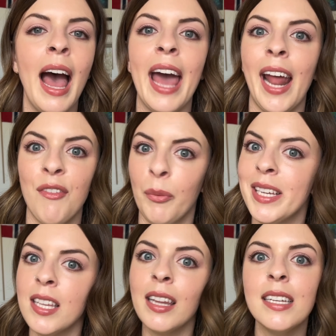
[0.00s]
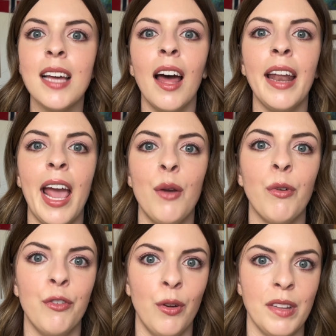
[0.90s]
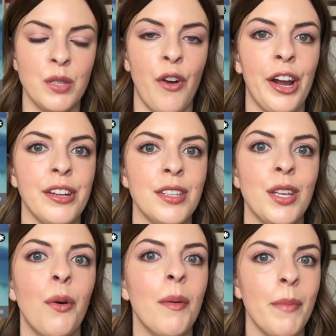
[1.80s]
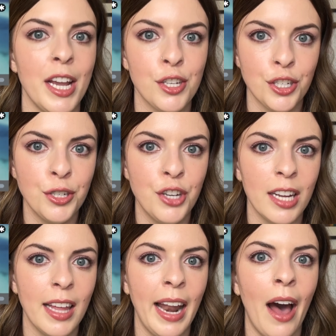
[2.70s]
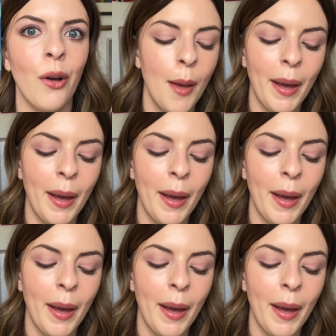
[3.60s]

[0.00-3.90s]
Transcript: And I've recently done a review of this fragrance, so make sure you check that out.